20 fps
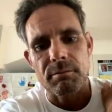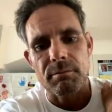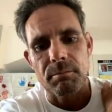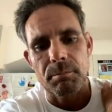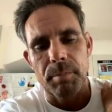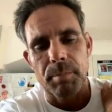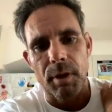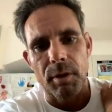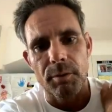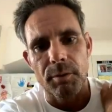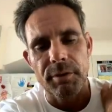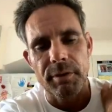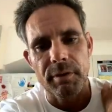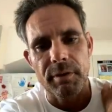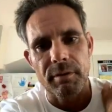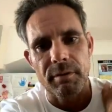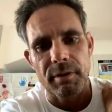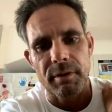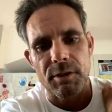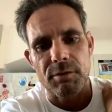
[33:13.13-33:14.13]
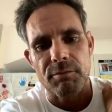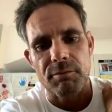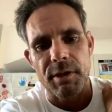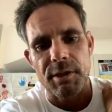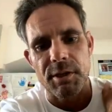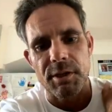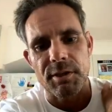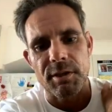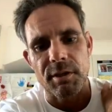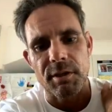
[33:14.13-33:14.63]
both. It's
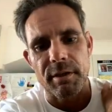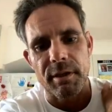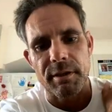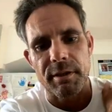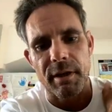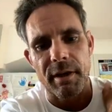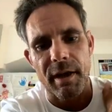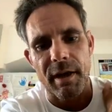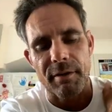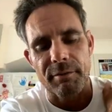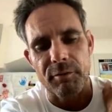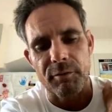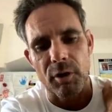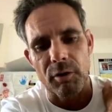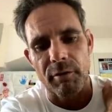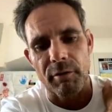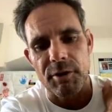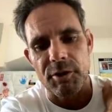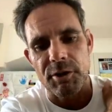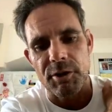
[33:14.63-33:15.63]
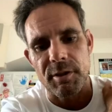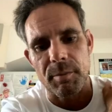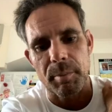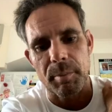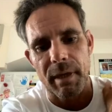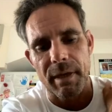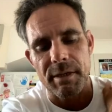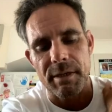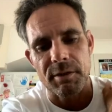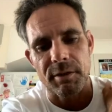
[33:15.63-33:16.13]
registered. It didn't have Royal Registry
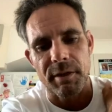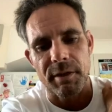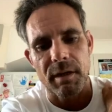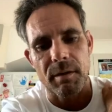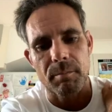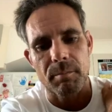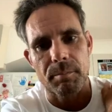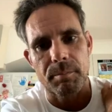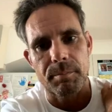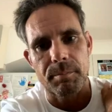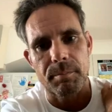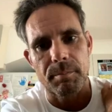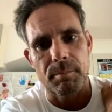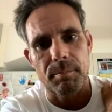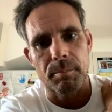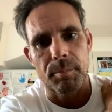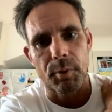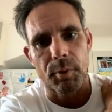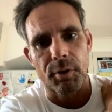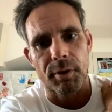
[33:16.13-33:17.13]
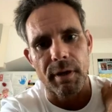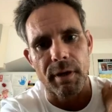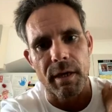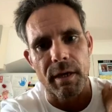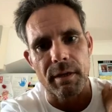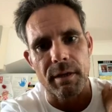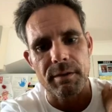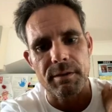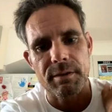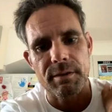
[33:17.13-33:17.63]
plates on it, but
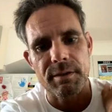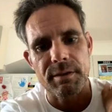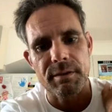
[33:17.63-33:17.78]
it's